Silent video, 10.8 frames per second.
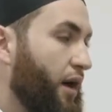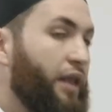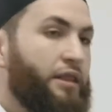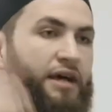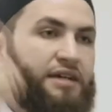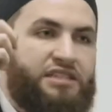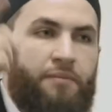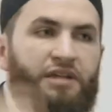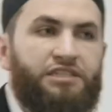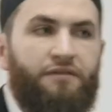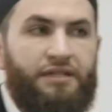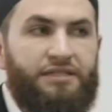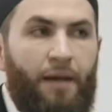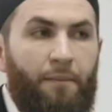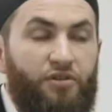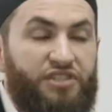Allah is the best of
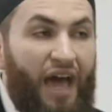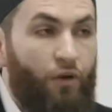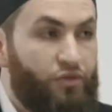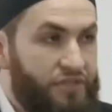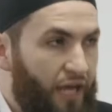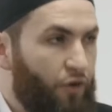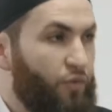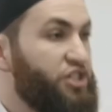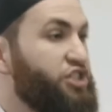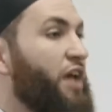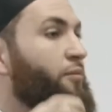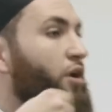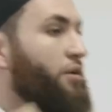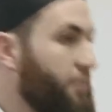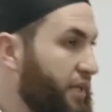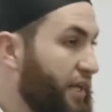examples. How dare we shame
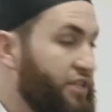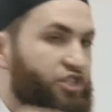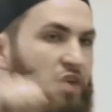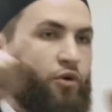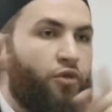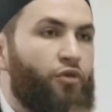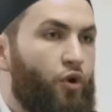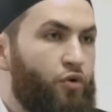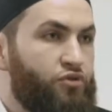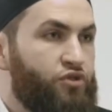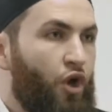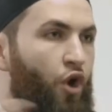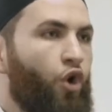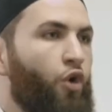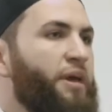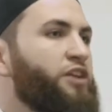on me and shame on those
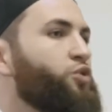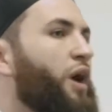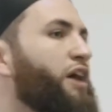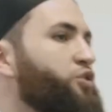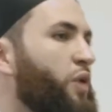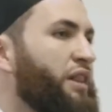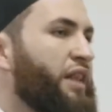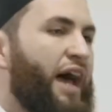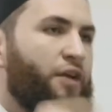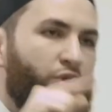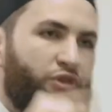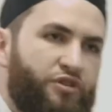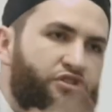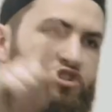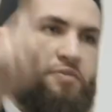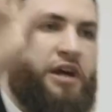who make dua to Allah and with
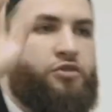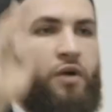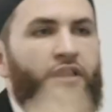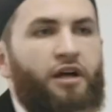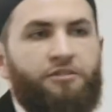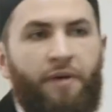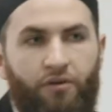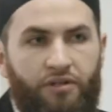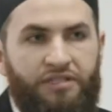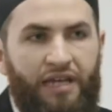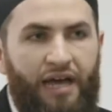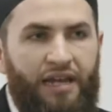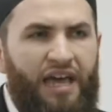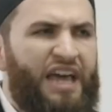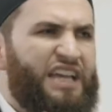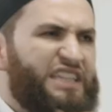disrespect to Allah subhanahu wa ta'ala.